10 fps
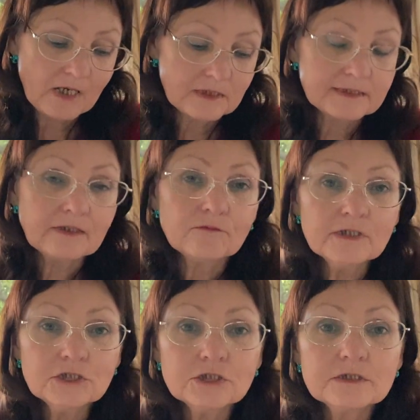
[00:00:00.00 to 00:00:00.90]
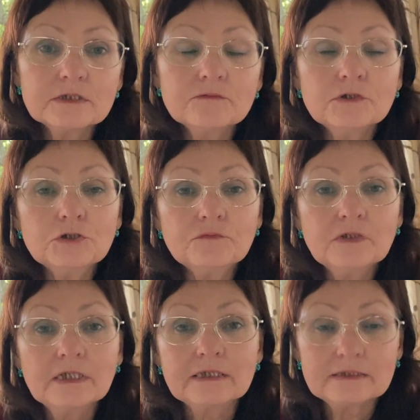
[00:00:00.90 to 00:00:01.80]
The questions which
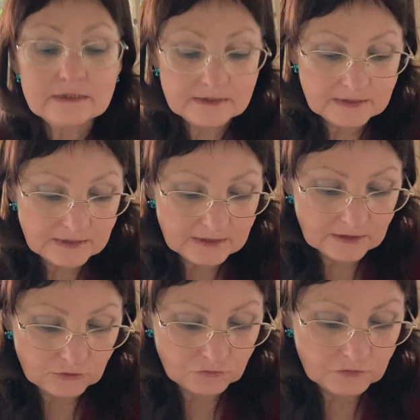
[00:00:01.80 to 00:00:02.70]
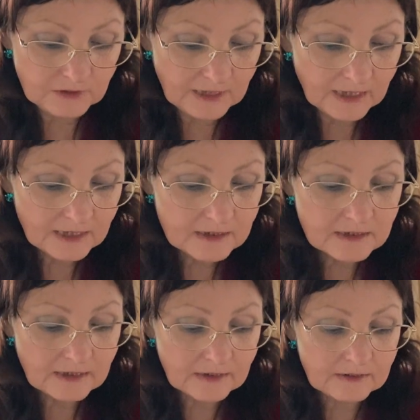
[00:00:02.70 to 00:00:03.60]
we consider today,
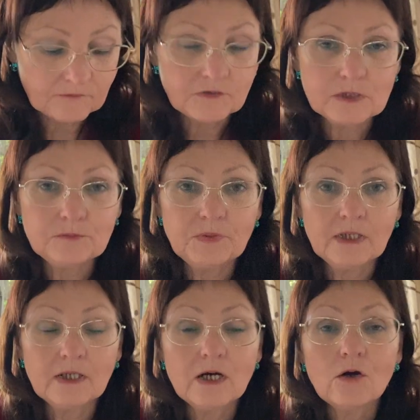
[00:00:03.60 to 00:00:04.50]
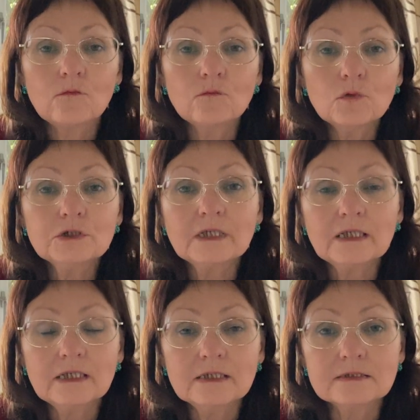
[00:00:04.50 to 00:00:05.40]
it will be: what
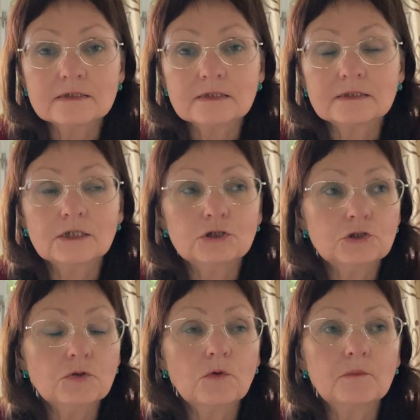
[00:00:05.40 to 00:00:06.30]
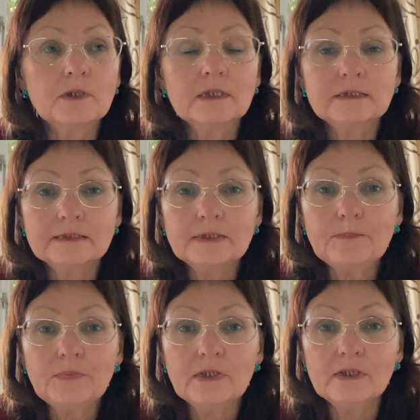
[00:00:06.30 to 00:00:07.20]
is the term
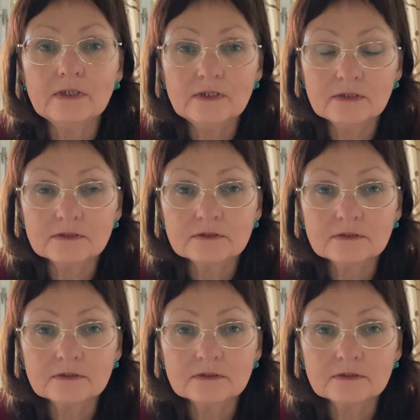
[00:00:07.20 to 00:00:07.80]
TPE